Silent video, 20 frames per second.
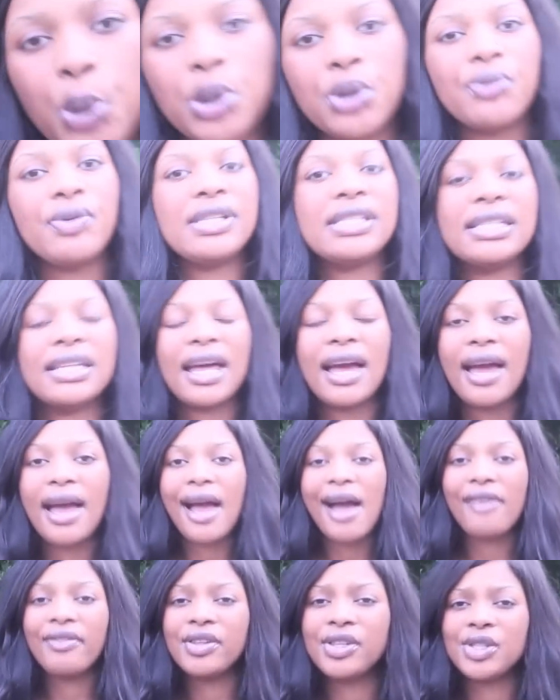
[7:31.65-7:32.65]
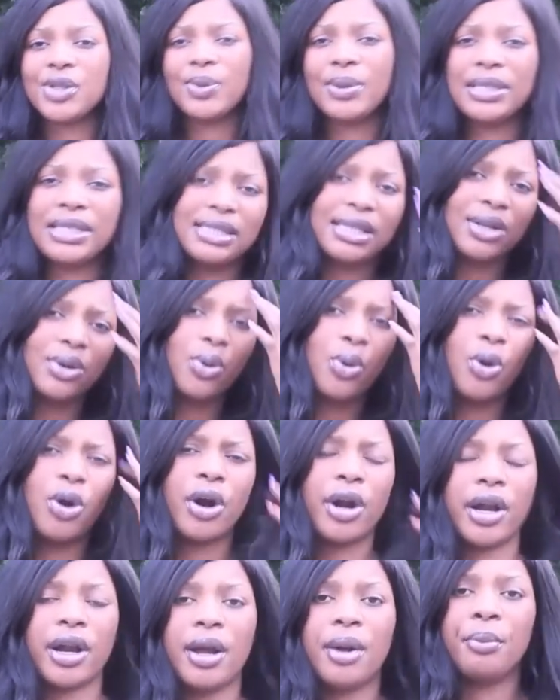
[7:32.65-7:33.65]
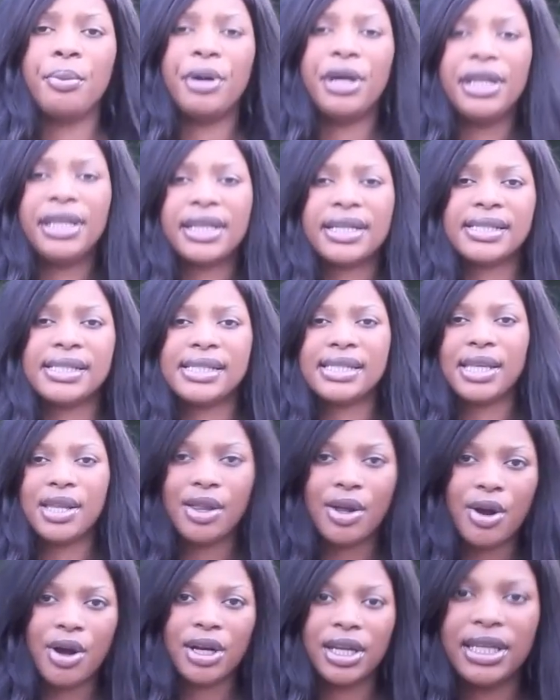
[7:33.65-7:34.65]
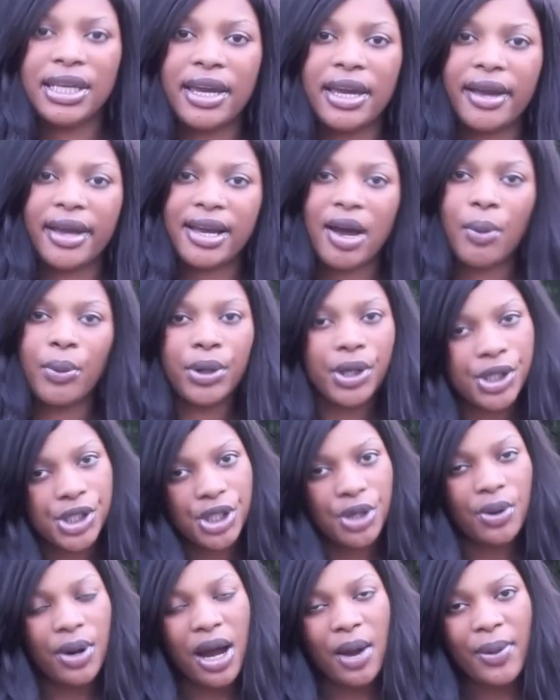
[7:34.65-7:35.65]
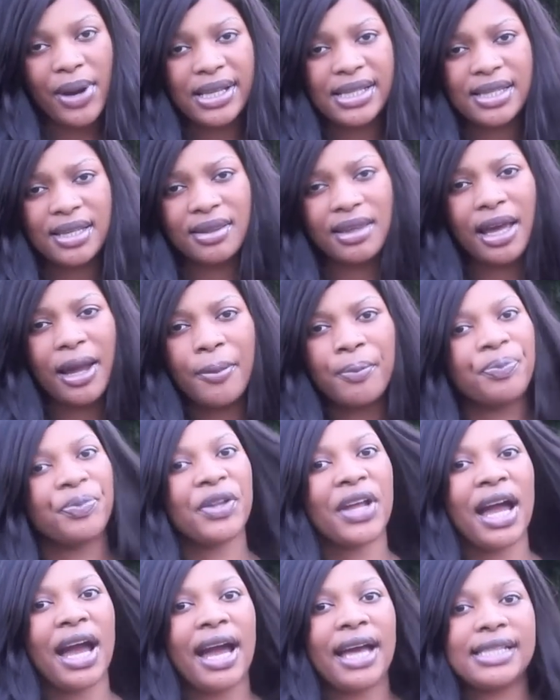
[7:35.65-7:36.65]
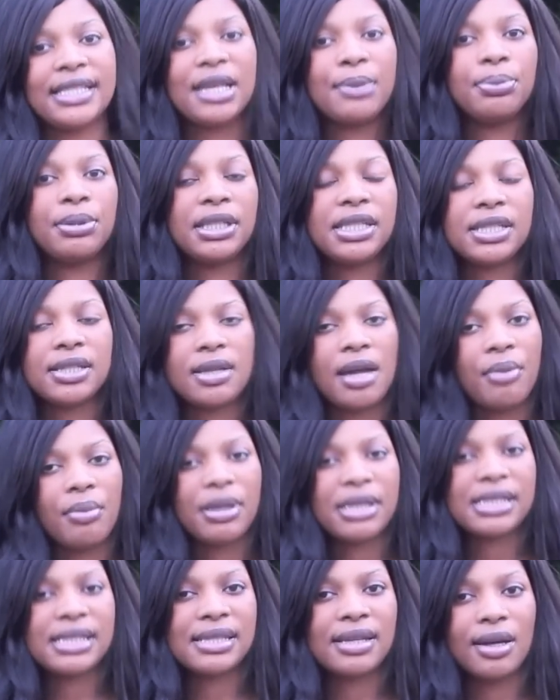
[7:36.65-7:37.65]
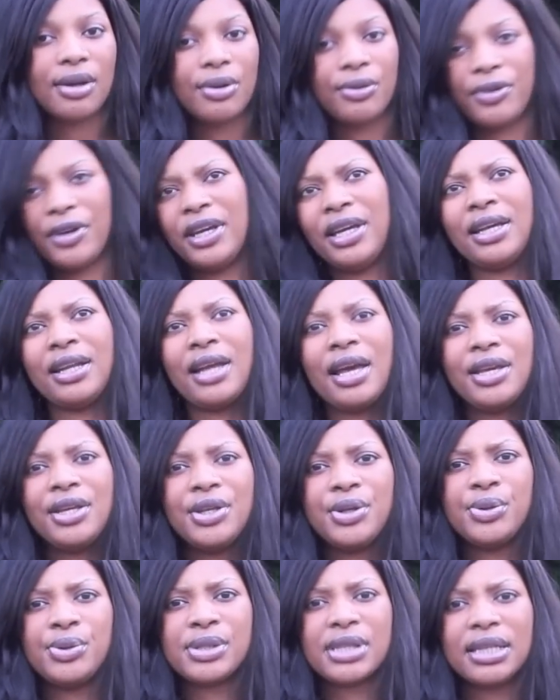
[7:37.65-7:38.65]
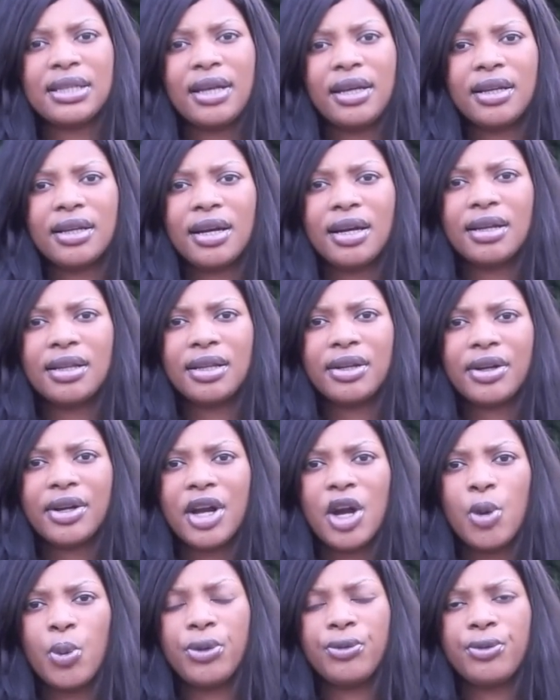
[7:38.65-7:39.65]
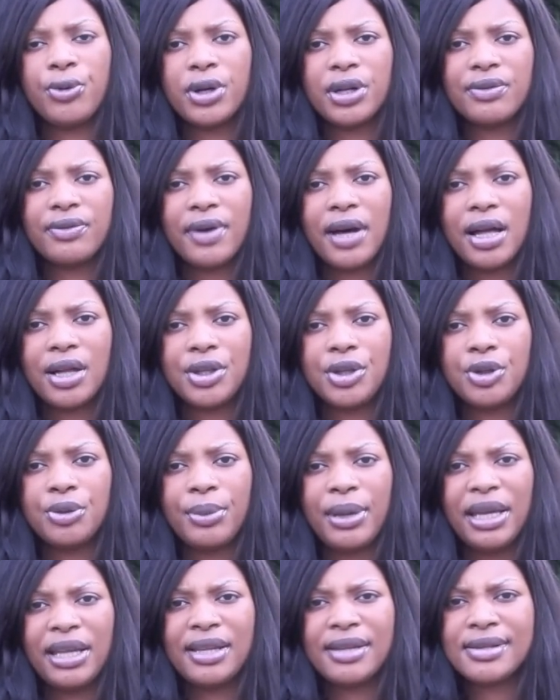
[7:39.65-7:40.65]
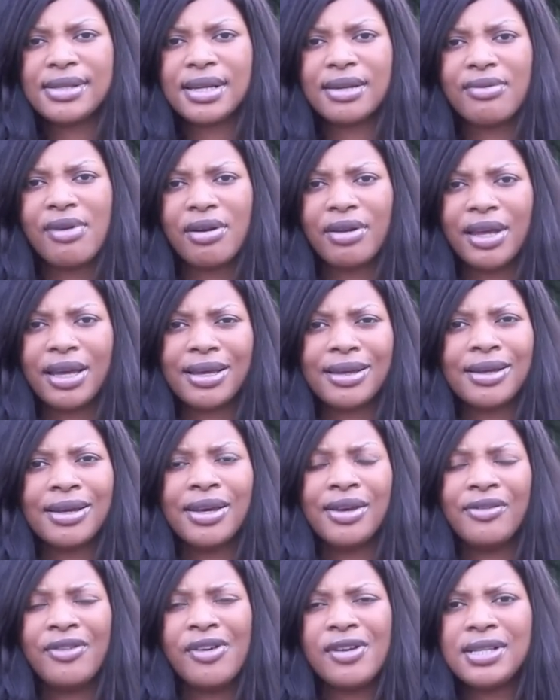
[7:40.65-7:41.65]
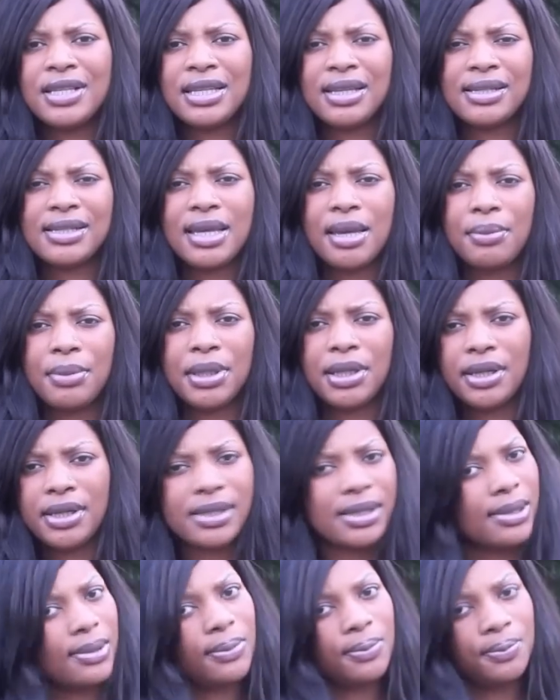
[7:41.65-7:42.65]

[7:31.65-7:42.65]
only reason I haven't tweezed it or put any concealer on it yet. I want to show how I did that. I did bleach it out myself, and I used Kaleido with 40 volume, and it took around like 15 to 10 minutes.